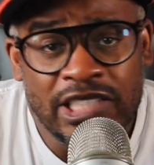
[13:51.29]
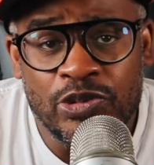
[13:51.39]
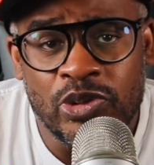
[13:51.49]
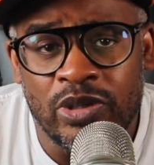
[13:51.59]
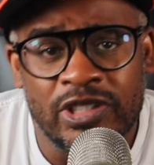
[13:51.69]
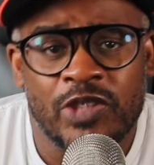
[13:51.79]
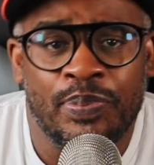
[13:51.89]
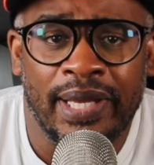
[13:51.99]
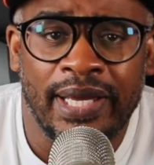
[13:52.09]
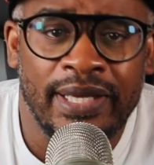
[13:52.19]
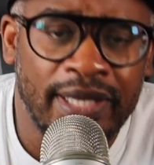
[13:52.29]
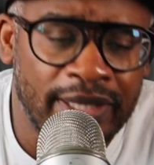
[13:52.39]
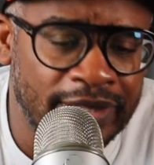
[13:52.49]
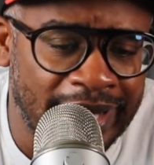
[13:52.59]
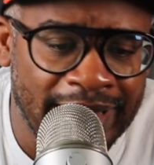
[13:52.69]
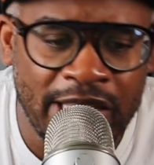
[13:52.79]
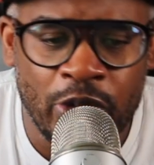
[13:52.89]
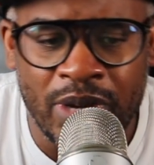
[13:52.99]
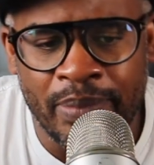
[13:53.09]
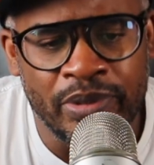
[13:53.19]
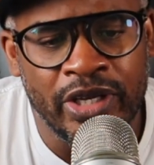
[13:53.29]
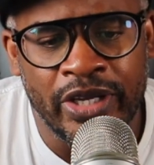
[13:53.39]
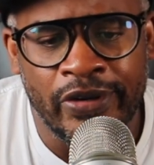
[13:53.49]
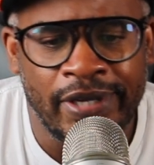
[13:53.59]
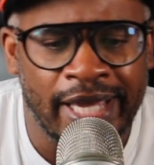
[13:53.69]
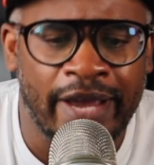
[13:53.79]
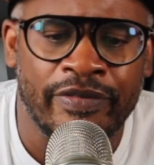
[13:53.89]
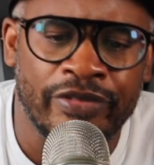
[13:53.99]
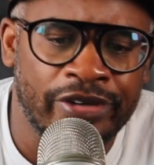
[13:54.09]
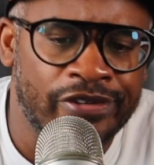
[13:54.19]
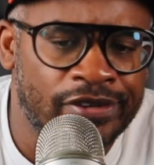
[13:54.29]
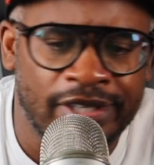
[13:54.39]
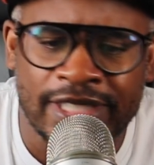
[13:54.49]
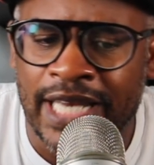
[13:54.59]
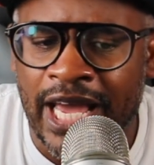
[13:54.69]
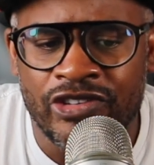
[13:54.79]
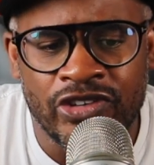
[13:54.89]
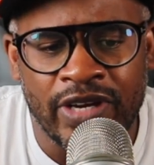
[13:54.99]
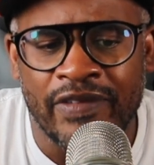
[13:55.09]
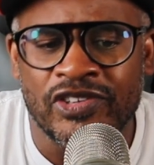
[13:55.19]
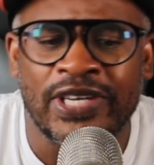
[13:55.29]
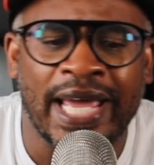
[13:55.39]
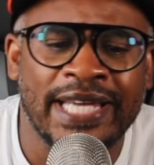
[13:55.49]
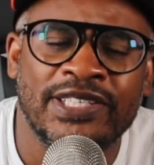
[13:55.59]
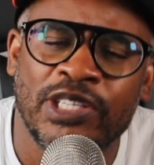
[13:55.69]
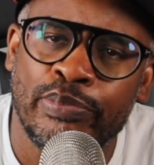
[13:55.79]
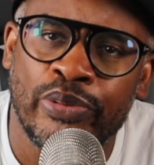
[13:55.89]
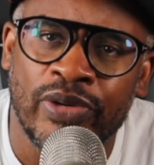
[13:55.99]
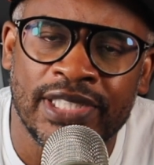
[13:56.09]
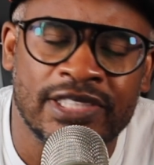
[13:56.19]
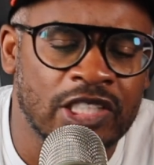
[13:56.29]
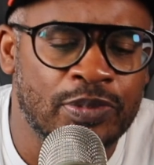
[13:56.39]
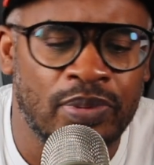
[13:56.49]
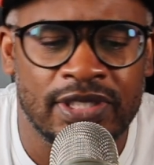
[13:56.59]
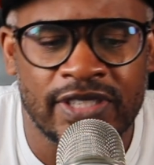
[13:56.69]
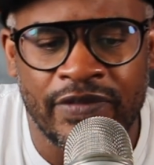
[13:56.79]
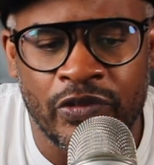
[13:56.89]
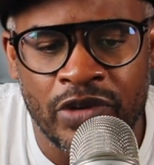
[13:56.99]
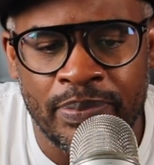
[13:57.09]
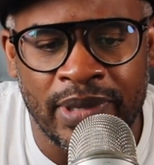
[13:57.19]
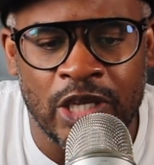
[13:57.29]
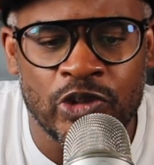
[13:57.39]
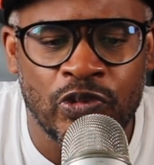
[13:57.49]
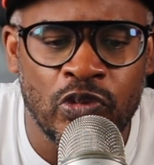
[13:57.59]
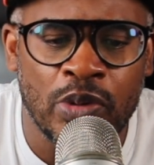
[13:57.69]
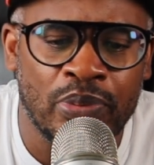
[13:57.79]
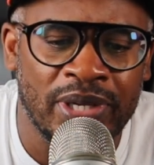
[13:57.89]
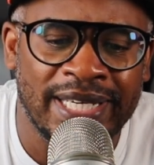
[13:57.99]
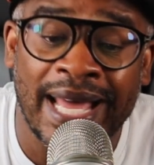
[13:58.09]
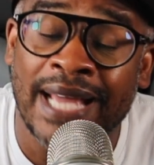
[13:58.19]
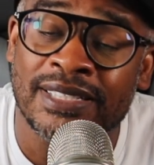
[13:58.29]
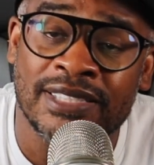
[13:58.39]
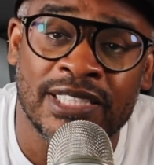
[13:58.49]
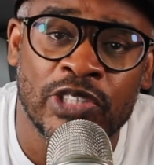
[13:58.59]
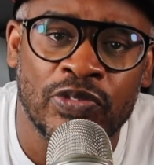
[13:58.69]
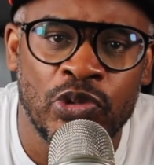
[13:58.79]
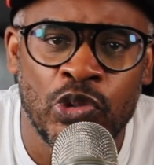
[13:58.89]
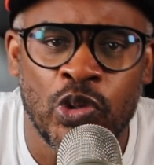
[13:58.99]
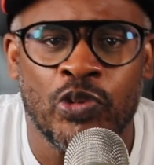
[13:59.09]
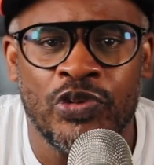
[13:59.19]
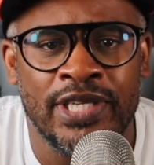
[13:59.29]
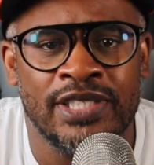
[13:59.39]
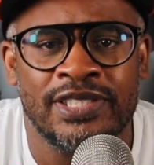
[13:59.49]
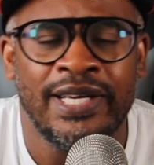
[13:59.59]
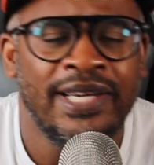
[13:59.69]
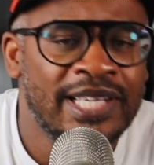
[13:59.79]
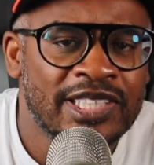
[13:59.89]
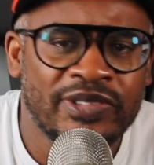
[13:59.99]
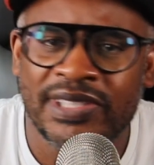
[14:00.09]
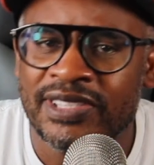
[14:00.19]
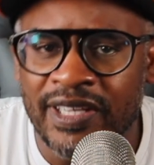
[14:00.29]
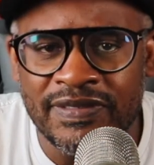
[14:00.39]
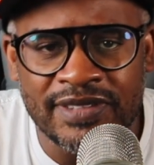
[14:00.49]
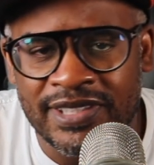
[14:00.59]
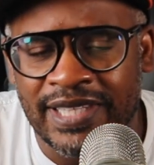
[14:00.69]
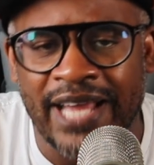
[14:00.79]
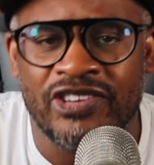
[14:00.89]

this was on display in the Nike EYBL. He averaged, in his last year, 19 points, 6.7 rebounds, 4.9 assists for New York Rens. So he stuffs the stat